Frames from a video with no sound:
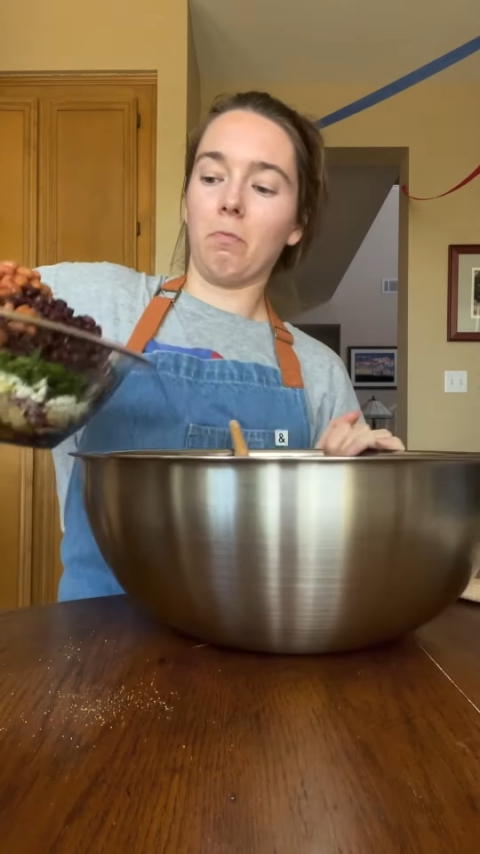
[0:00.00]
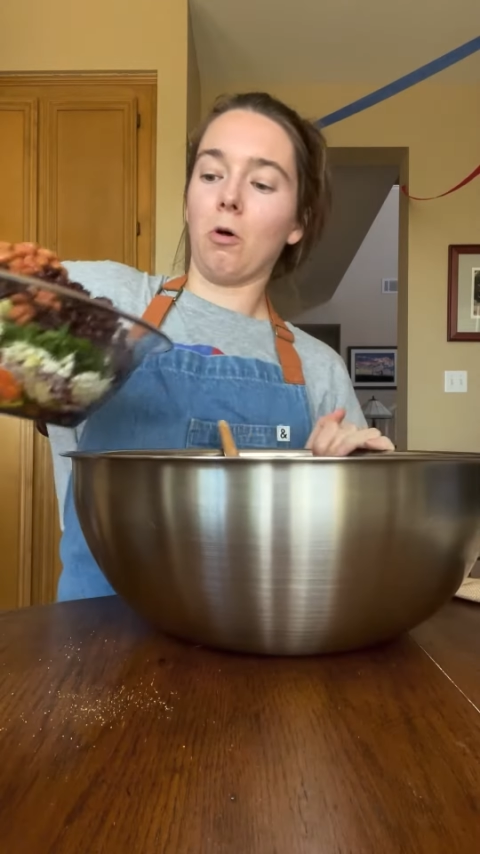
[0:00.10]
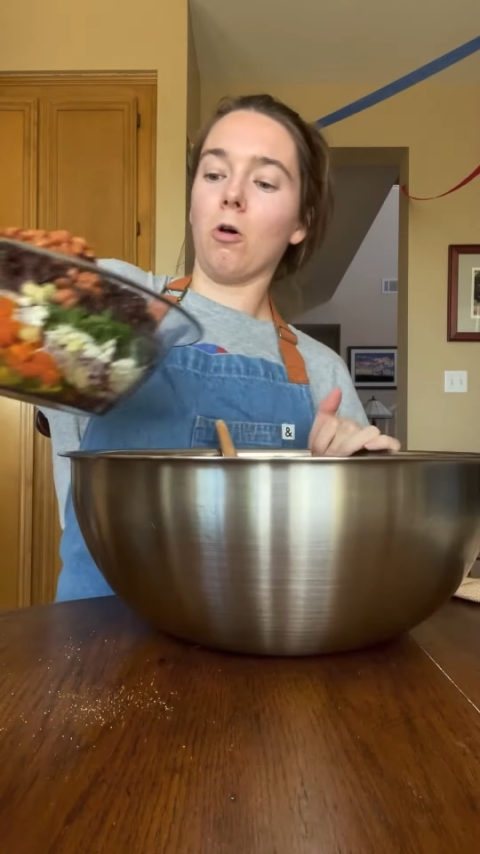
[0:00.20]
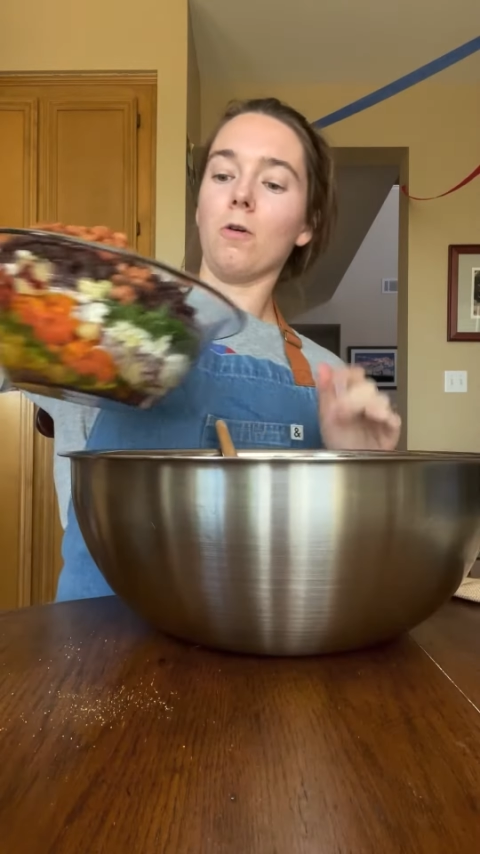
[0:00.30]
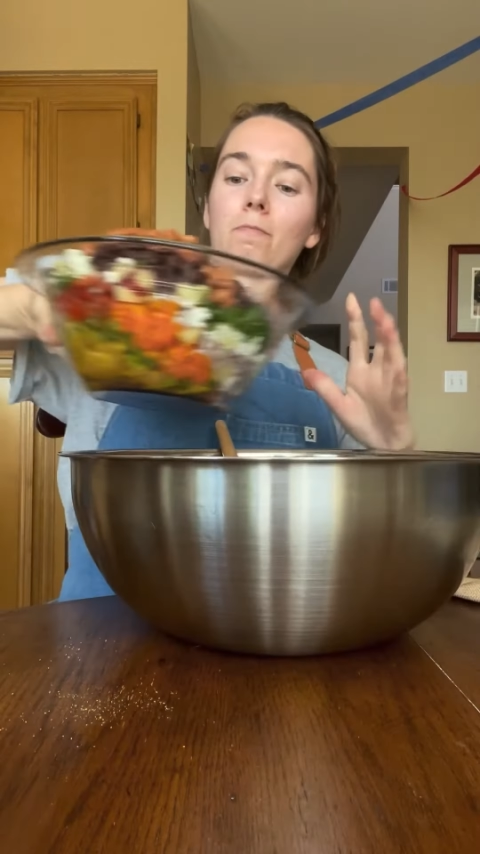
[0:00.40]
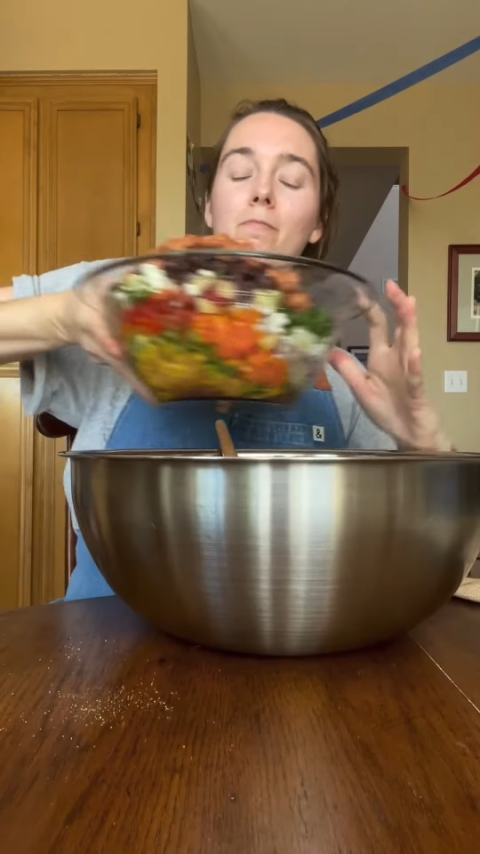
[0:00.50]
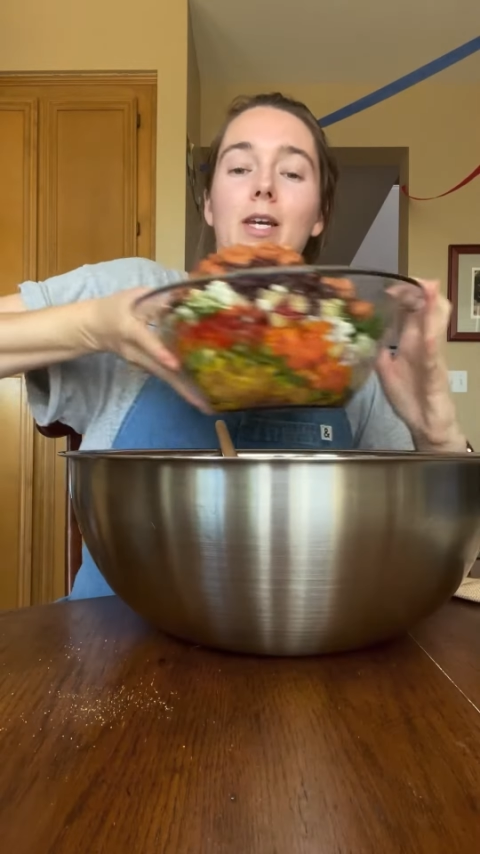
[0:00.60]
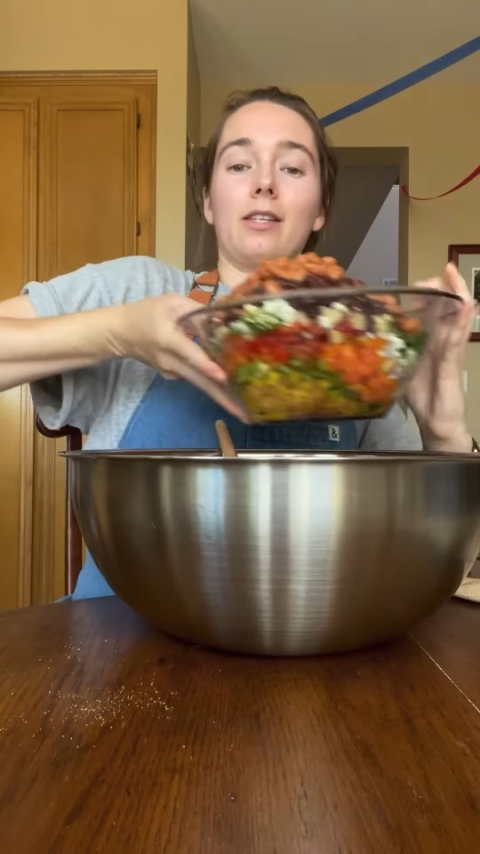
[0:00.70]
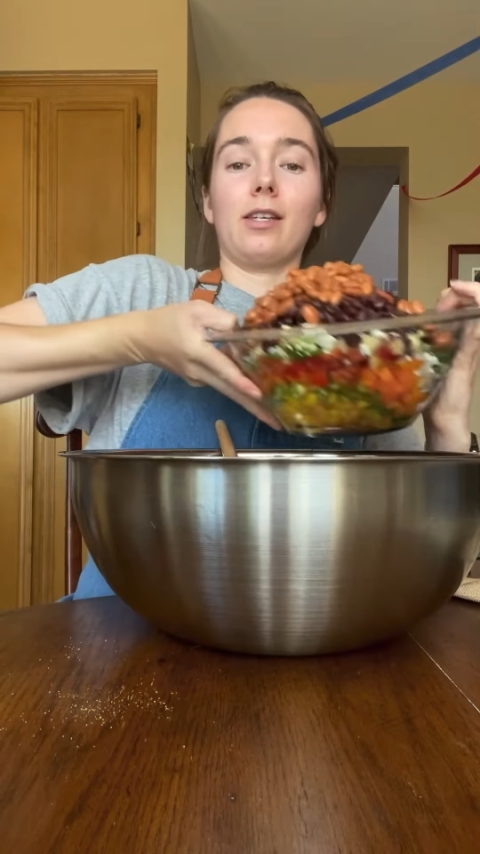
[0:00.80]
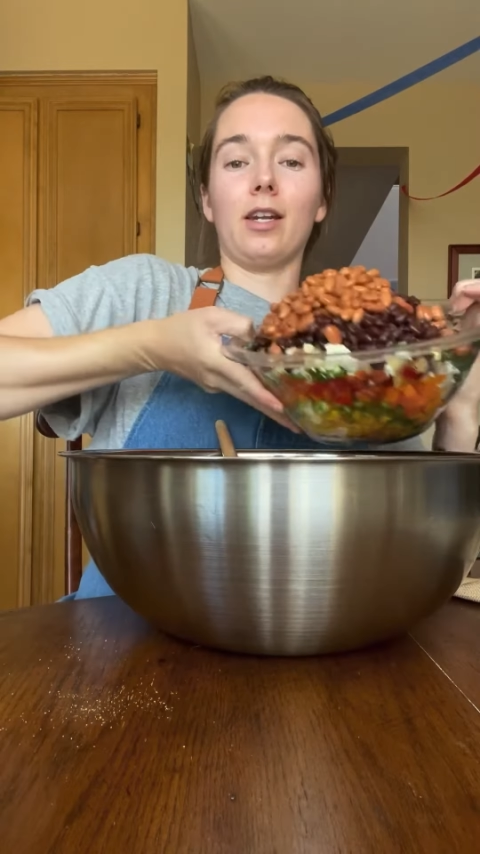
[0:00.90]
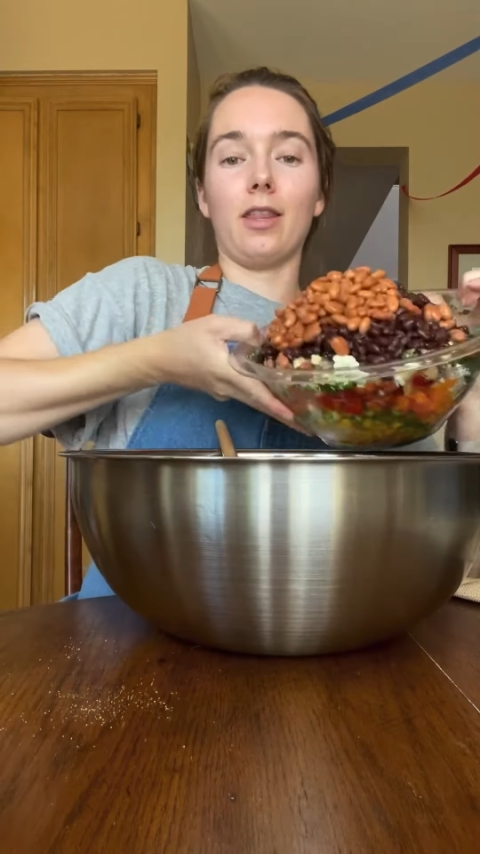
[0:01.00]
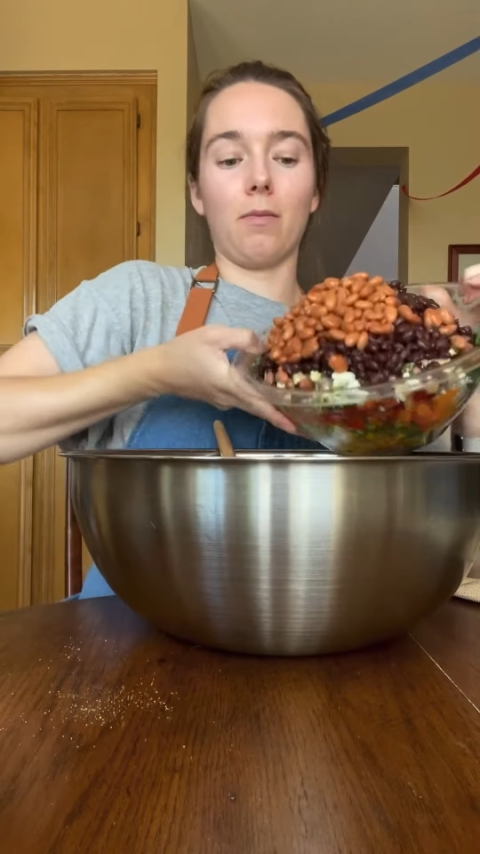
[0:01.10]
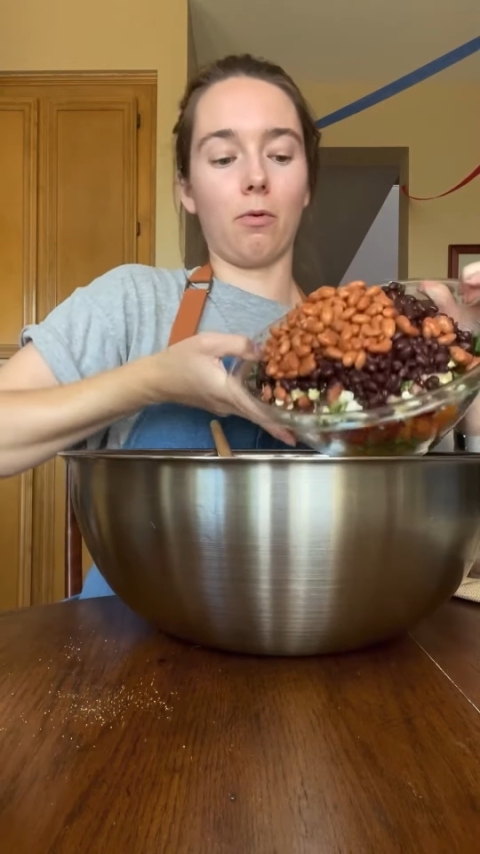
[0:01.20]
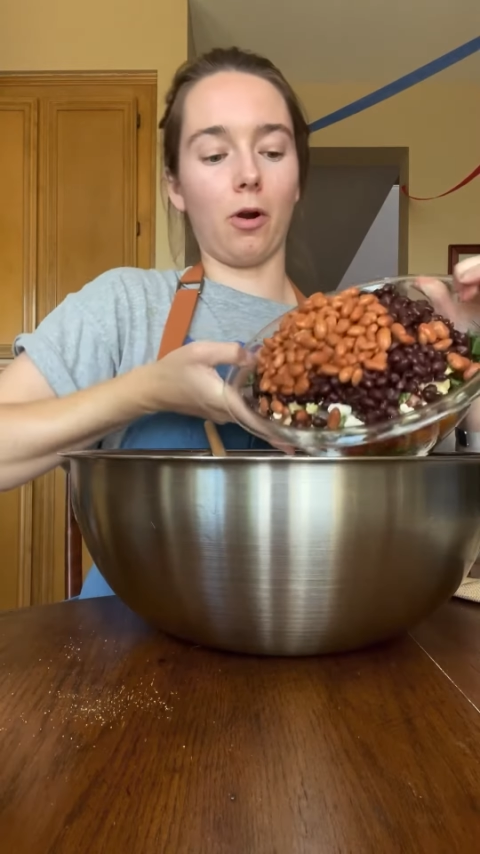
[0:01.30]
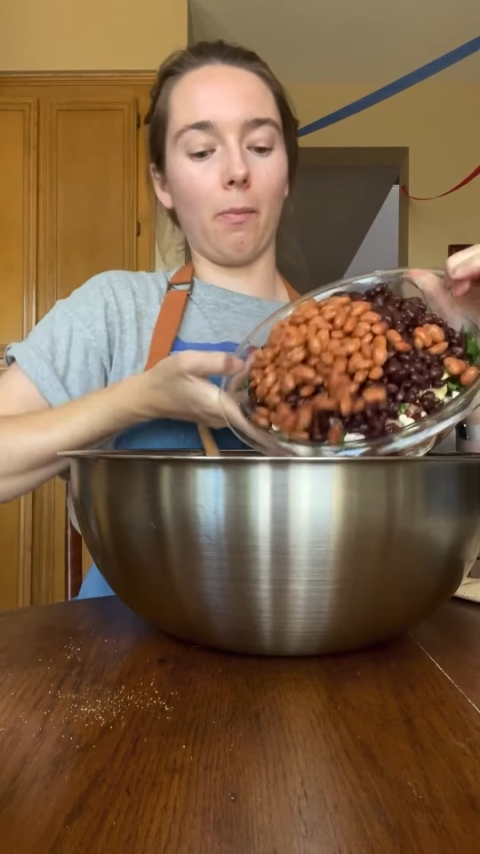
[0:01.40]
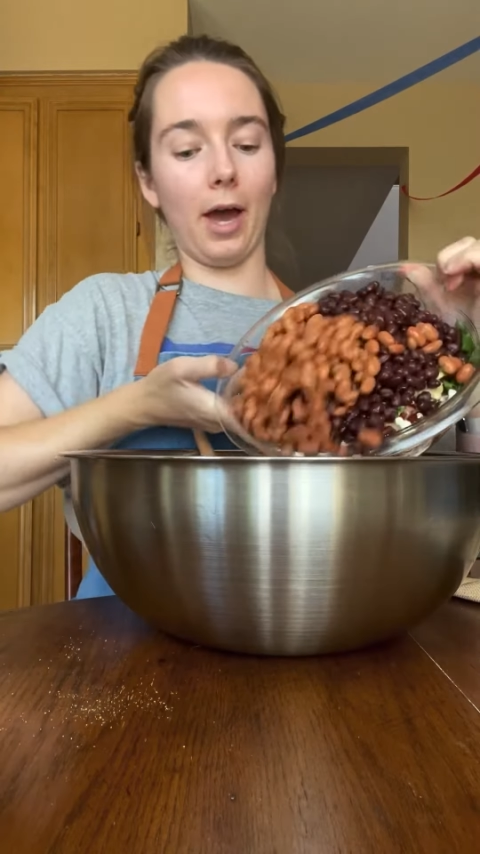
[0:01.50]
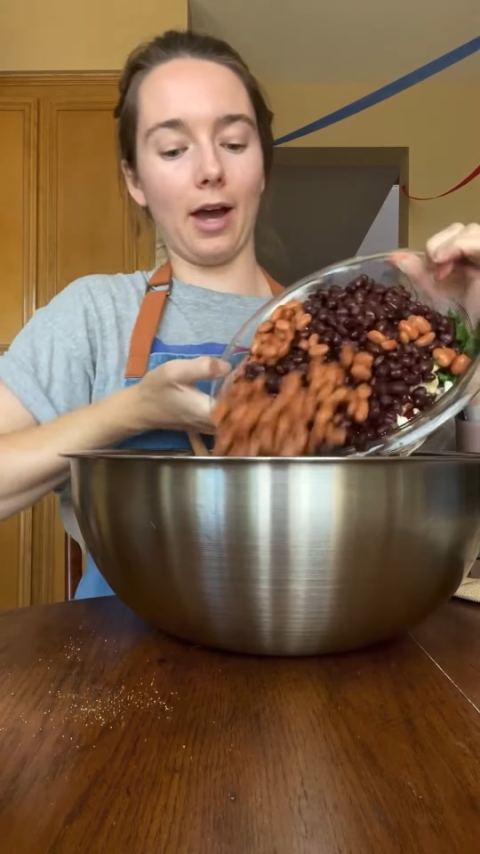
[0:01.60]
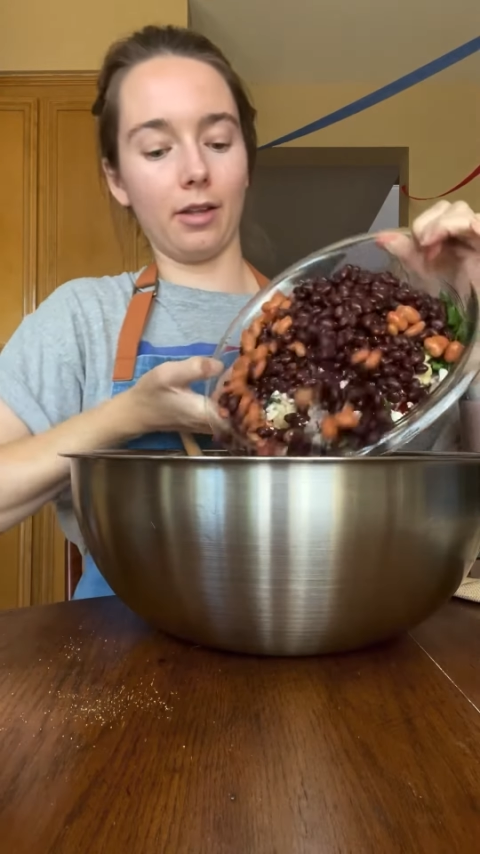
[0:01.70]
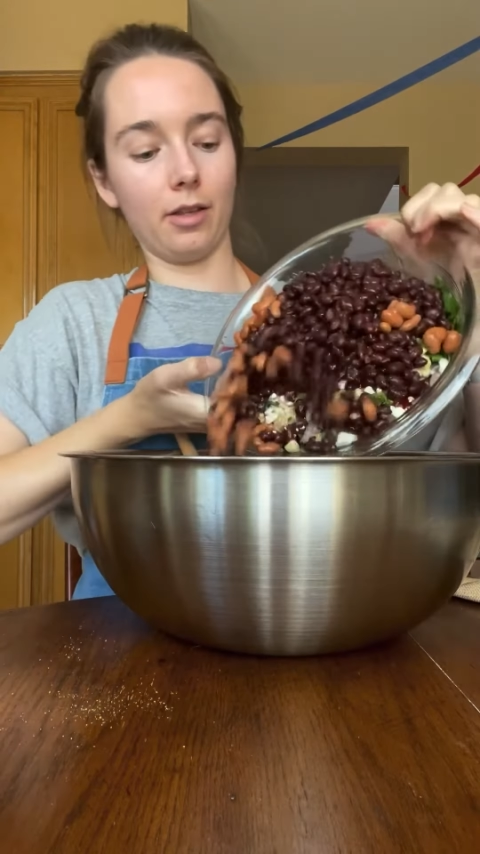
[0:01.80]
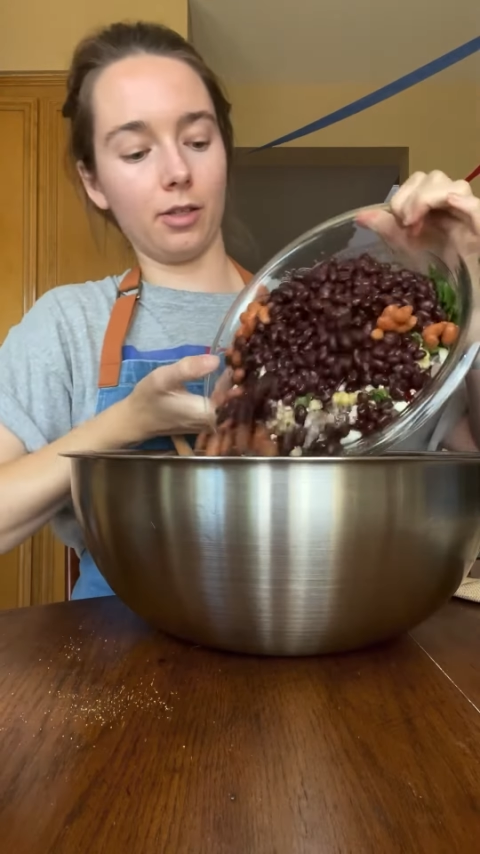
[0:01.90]
bowl, mix it, and then pour it back
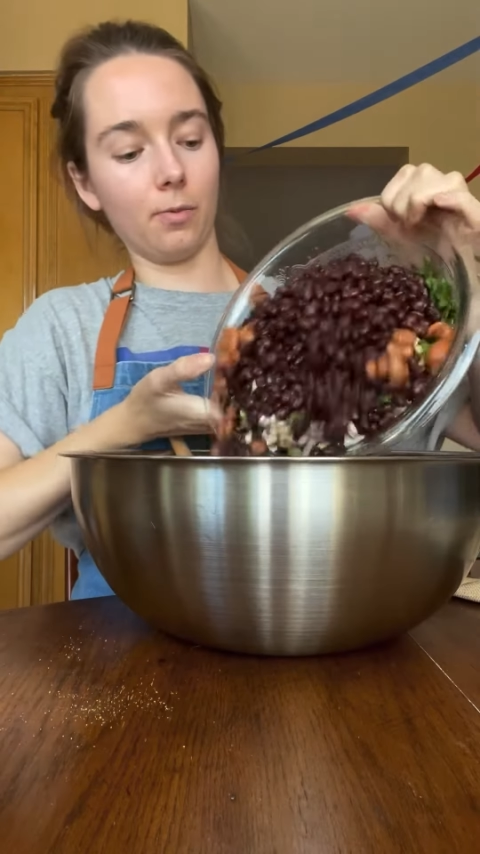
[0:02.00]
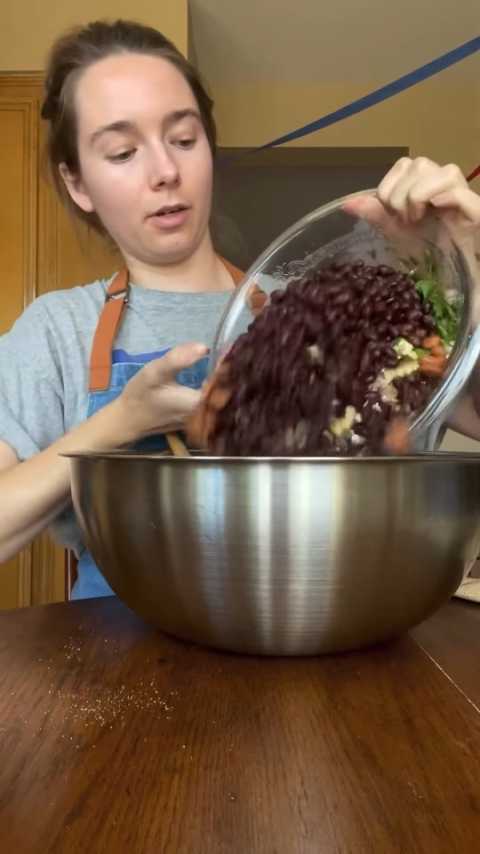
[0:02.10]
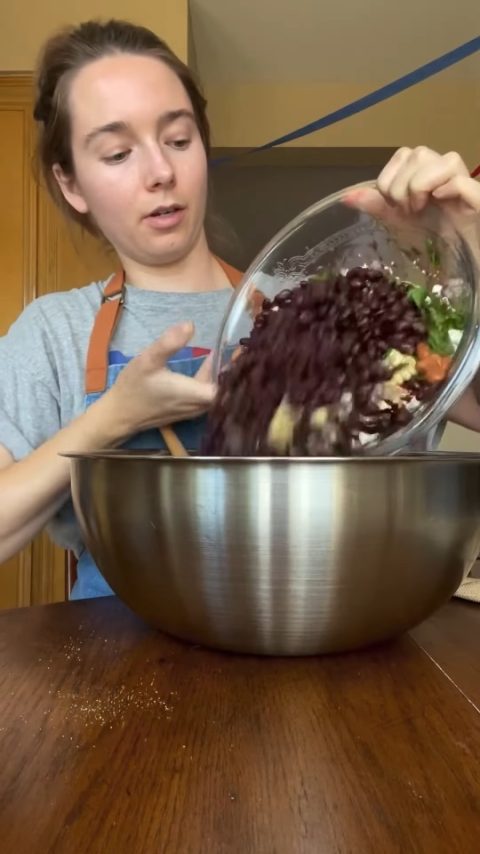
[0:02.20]
in this one.